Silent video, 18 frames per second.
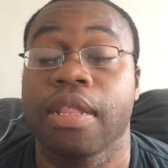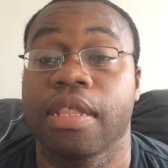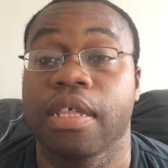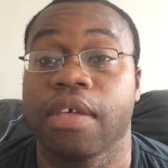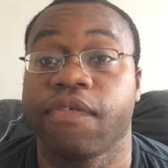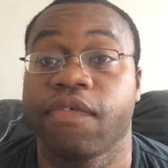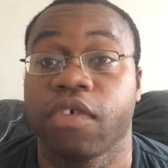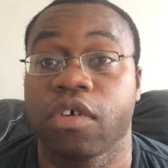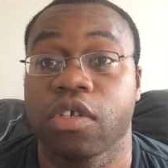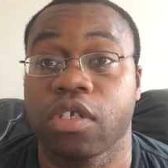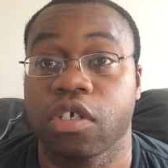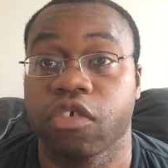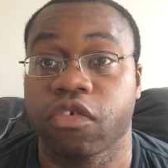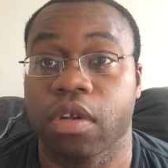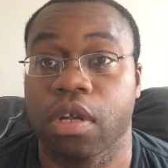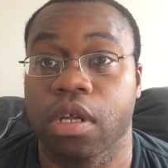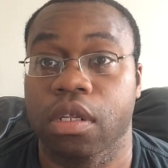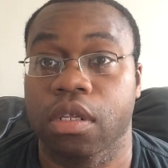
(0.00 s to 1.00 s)
the footage
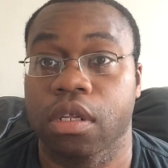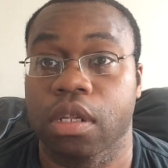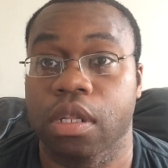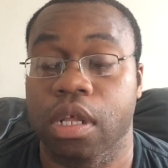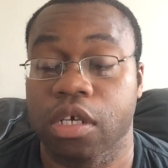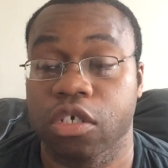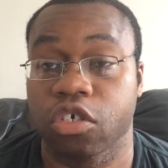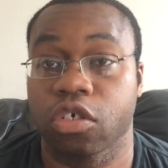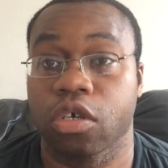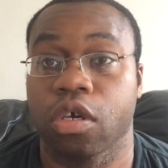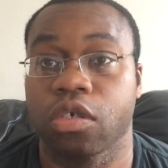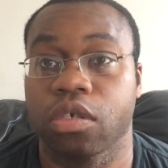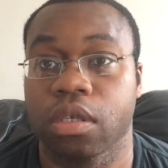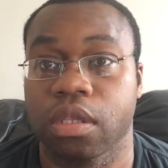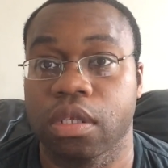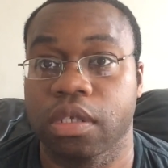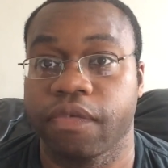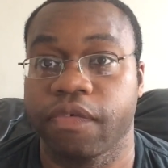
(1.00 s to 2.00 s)
that I showed
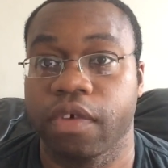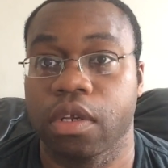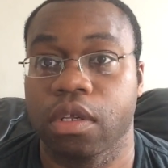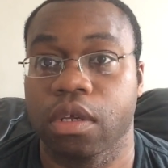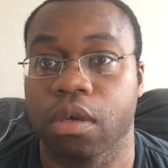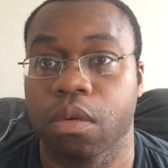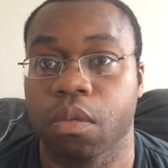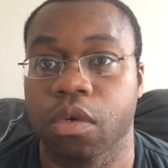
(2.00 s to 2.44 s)
you in this video,